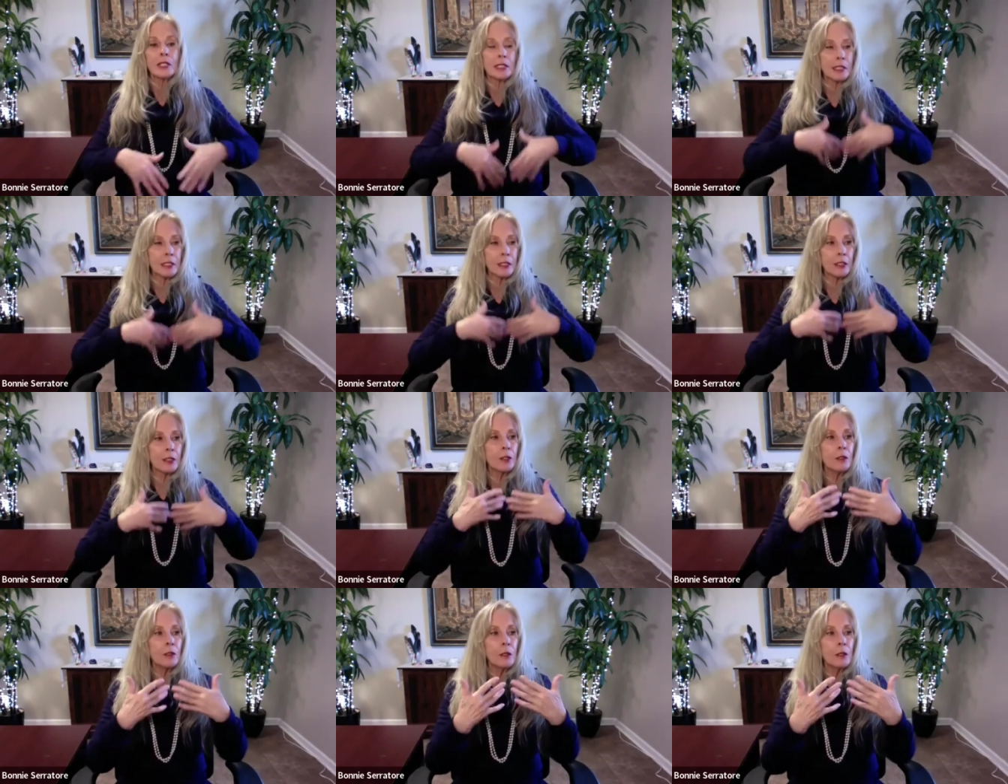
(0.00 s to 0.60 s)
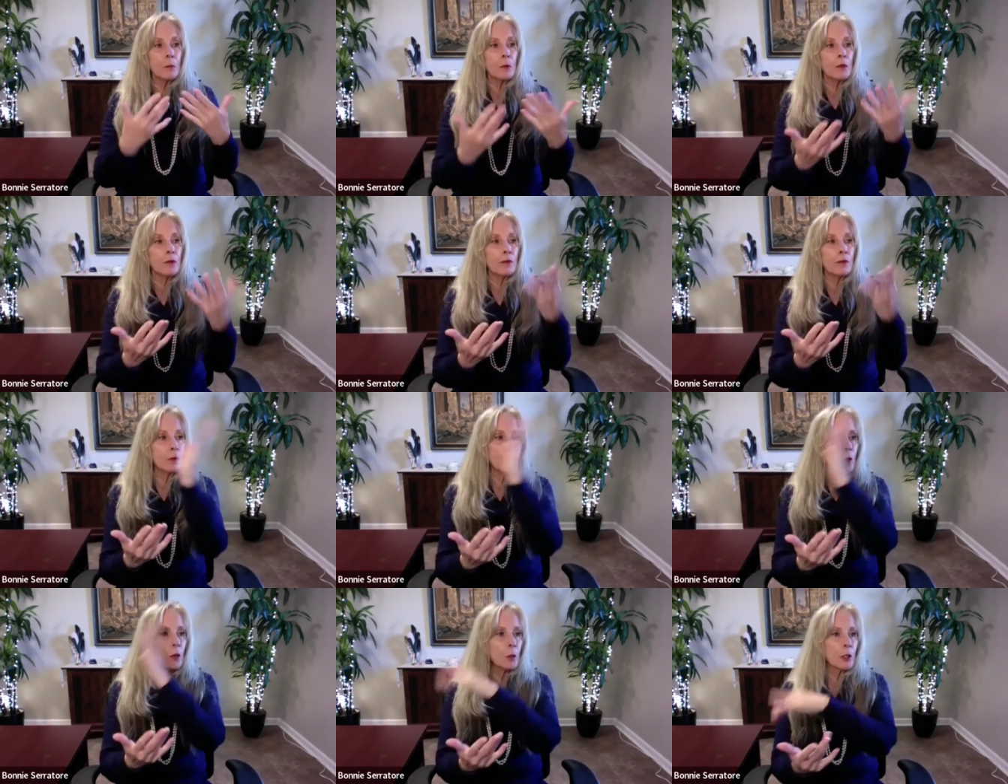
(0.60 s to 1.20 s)
we still
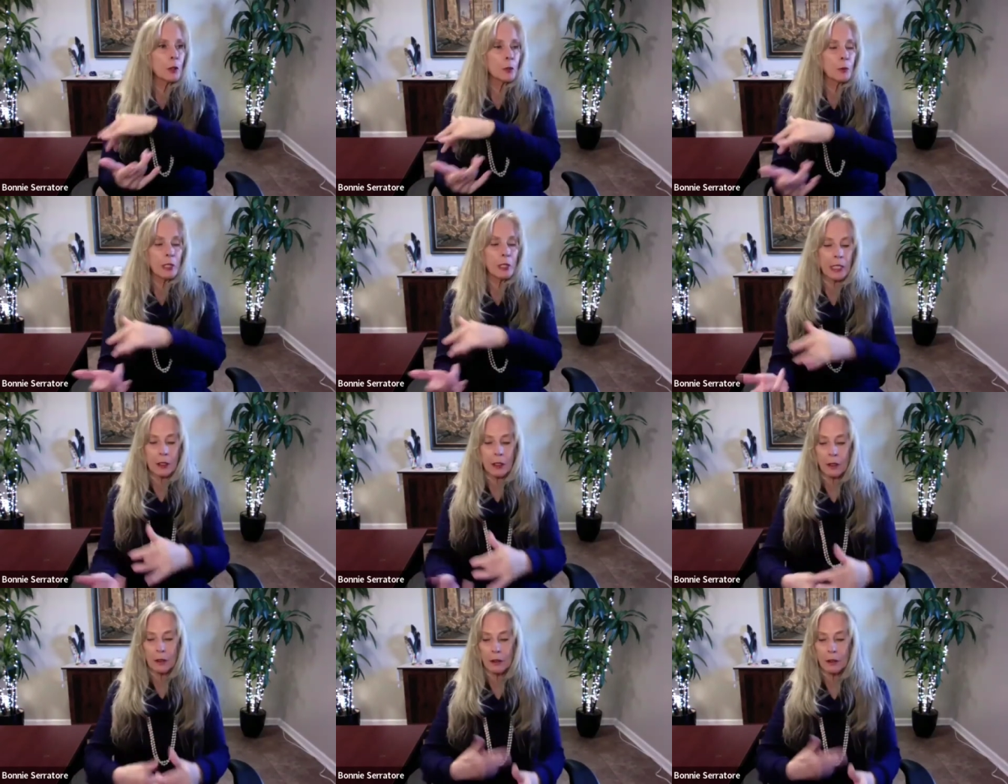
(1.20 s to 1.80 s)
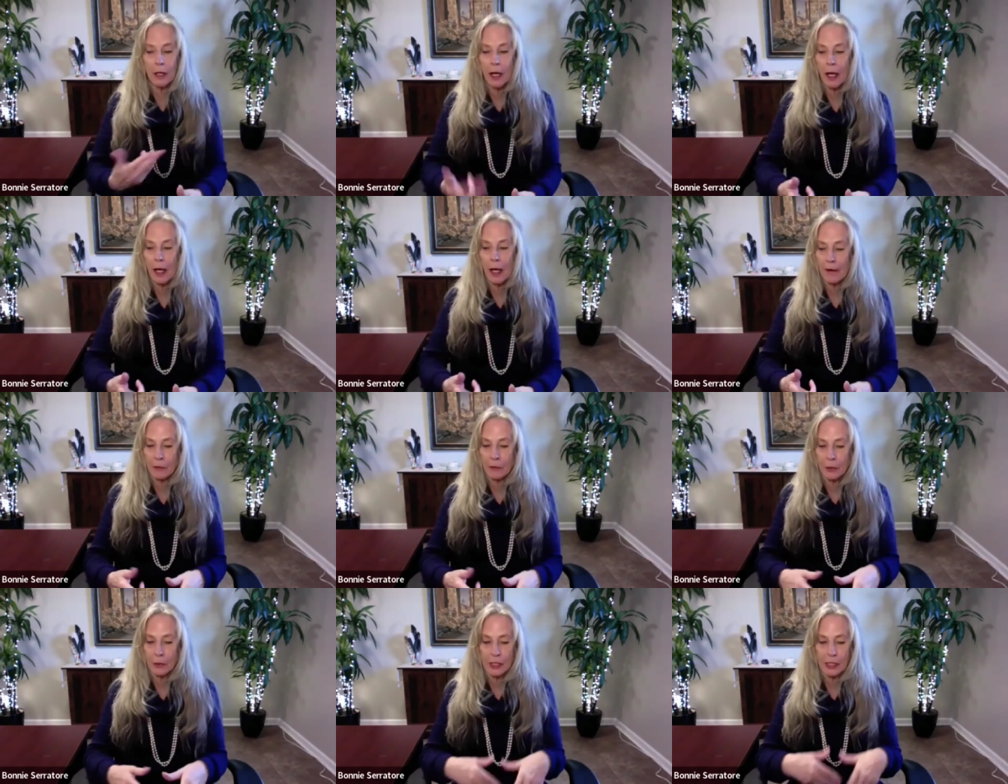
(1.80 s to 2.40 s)
move forward in our
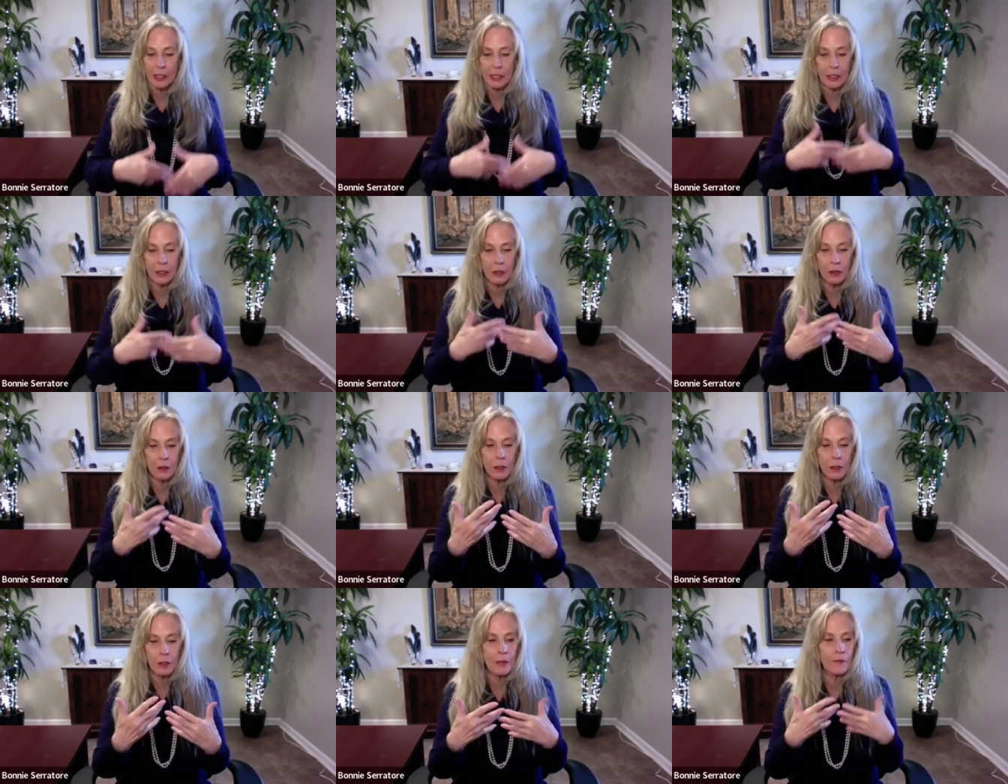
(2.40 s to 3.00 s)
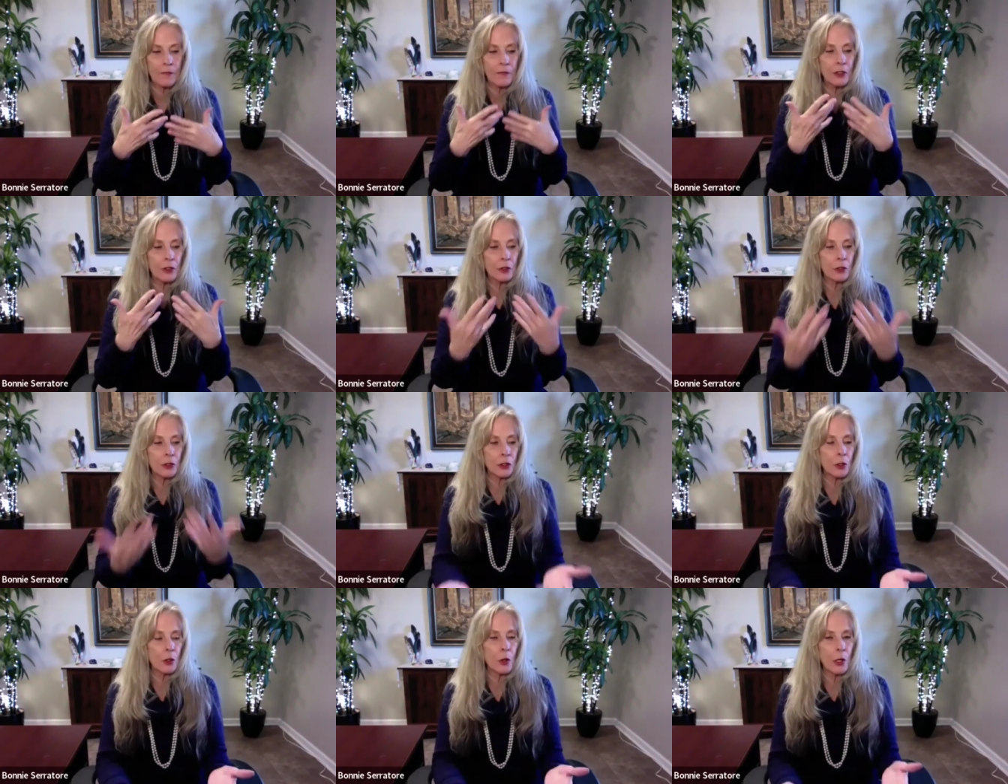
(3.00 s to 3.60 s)
lives. We still
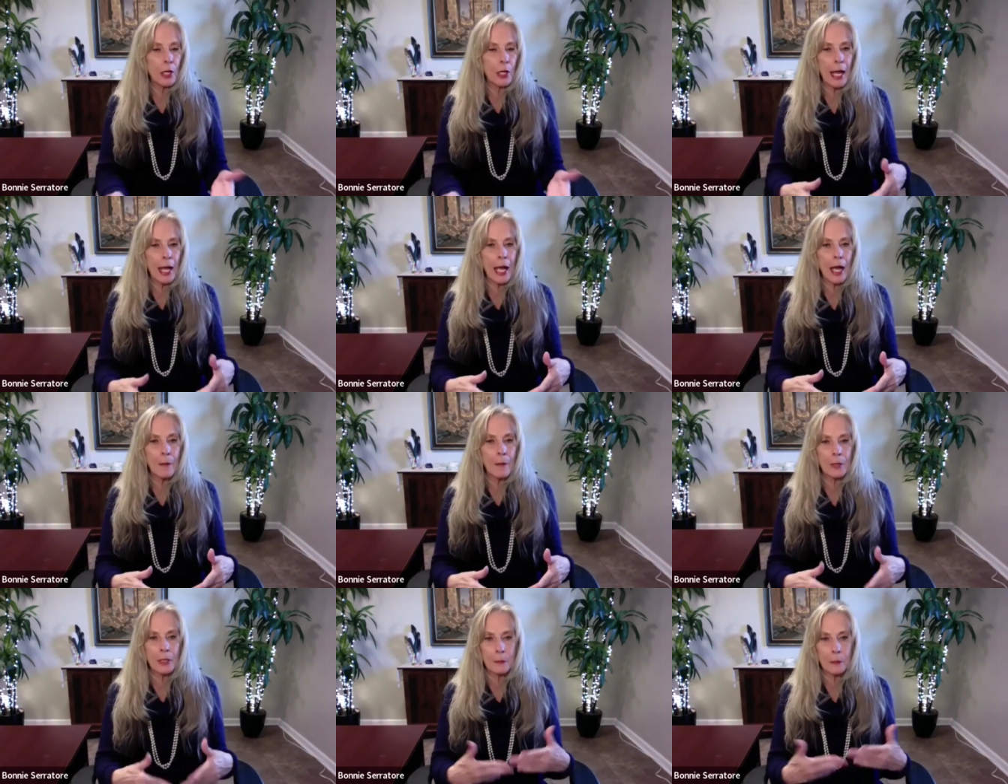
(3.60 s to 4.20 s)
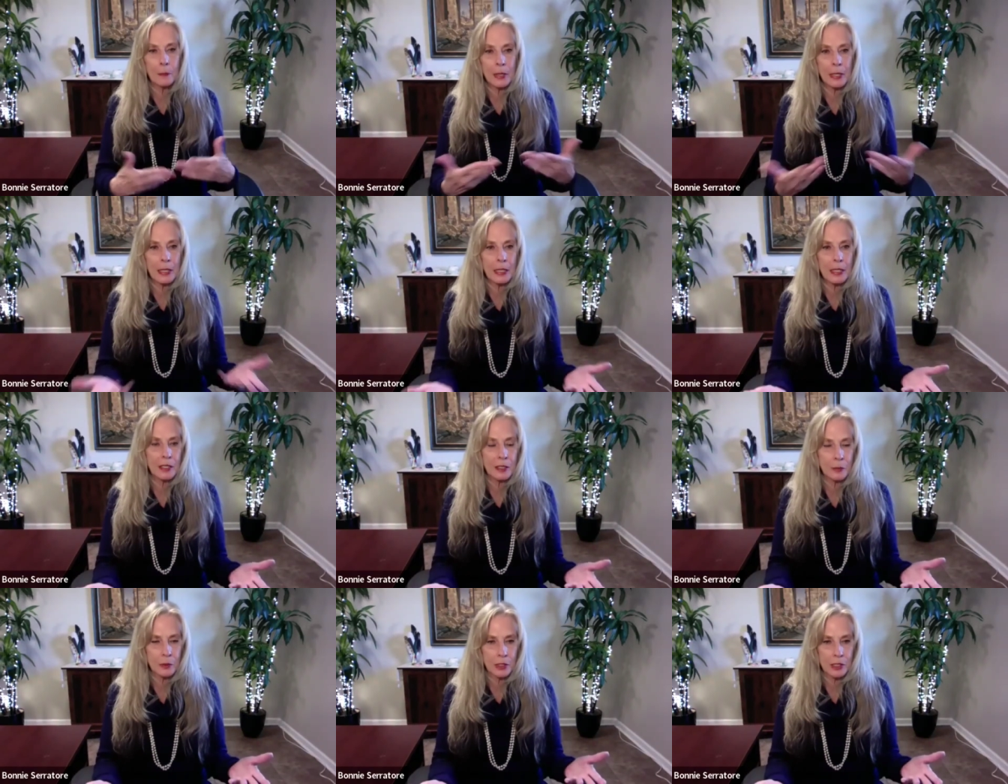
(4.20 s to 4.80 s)
feel joy, happy,
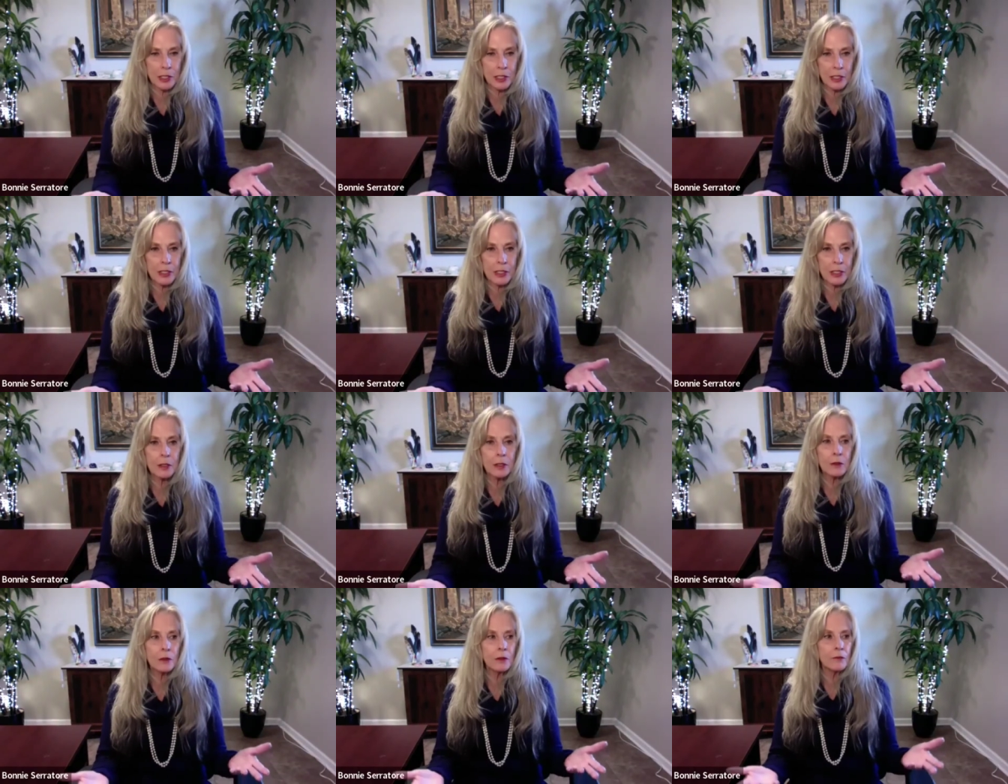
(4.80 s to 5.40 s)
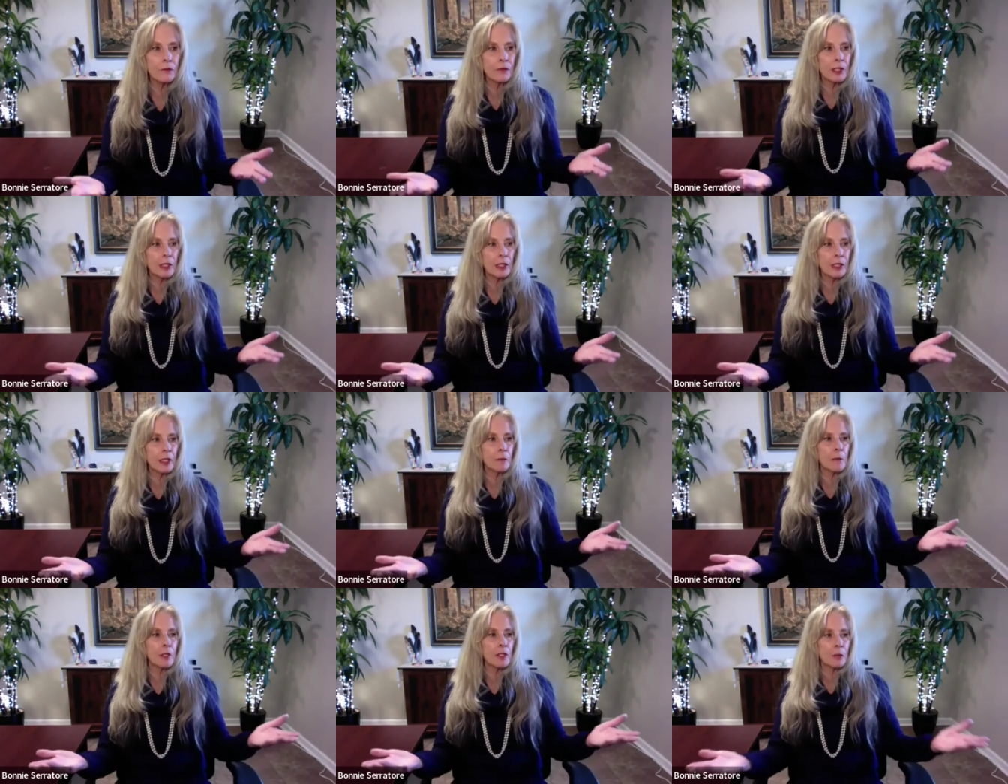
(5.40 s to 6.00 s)
peace. We're still
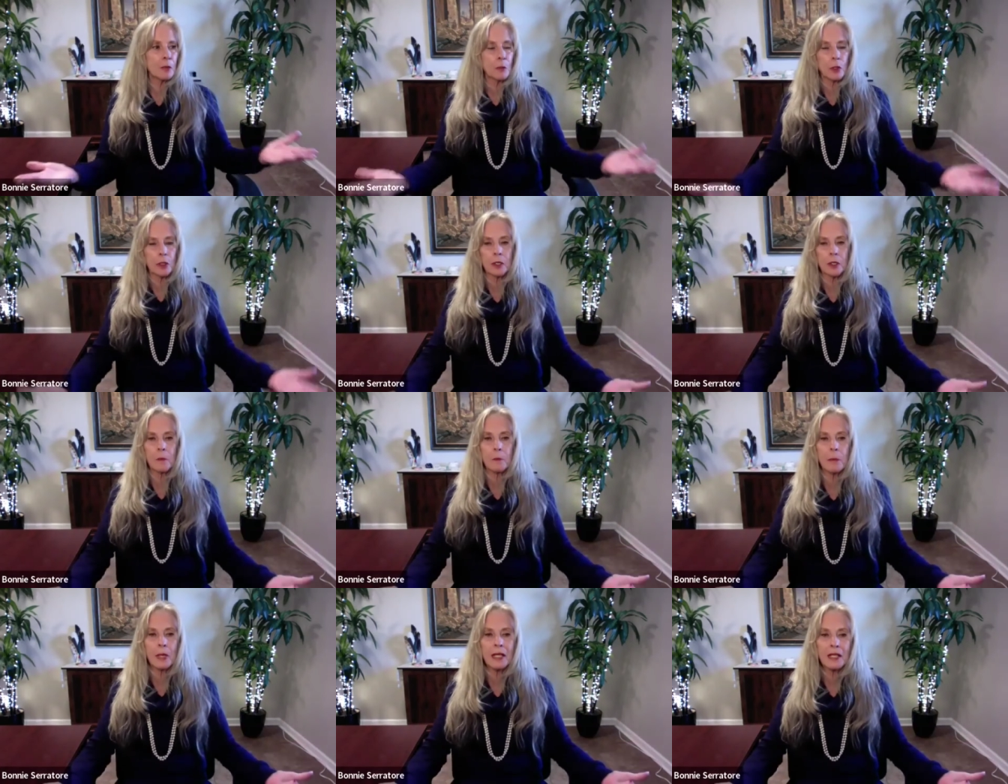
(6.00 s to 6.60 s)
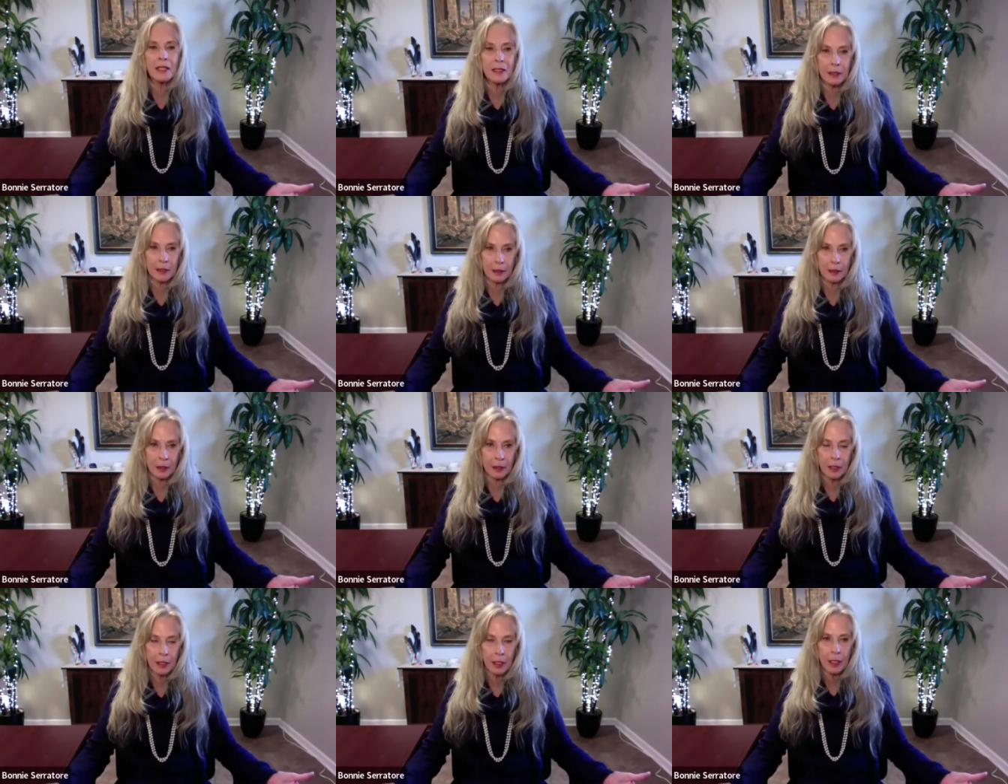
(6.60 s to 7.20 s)
feeling much more
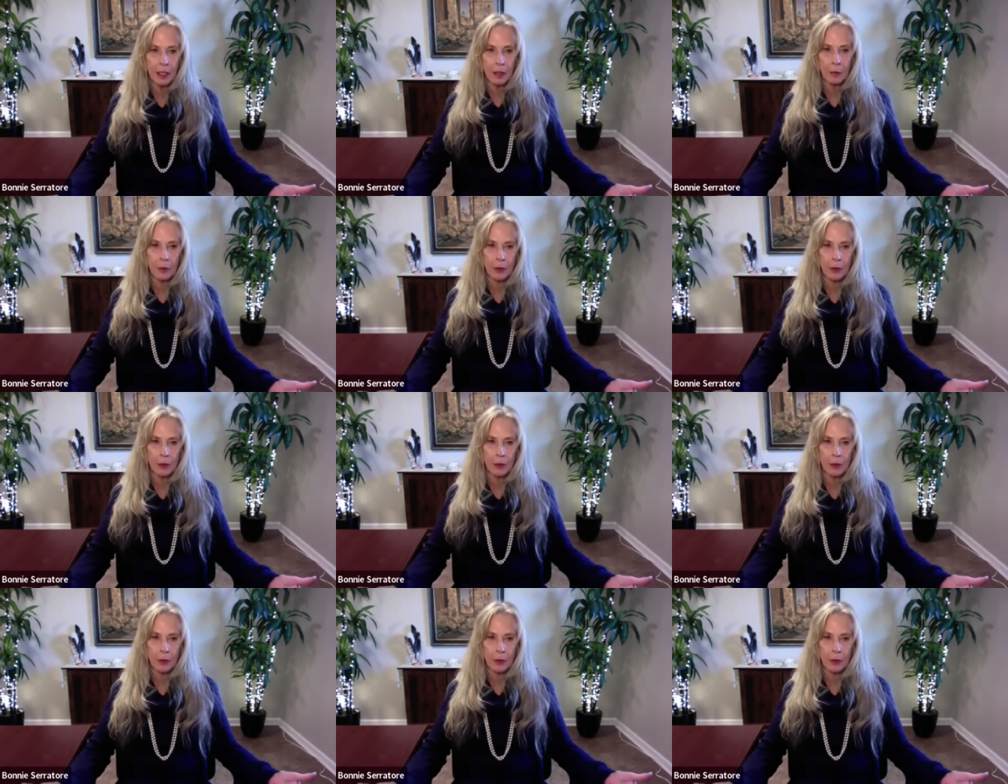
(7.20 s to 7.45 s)
abundant.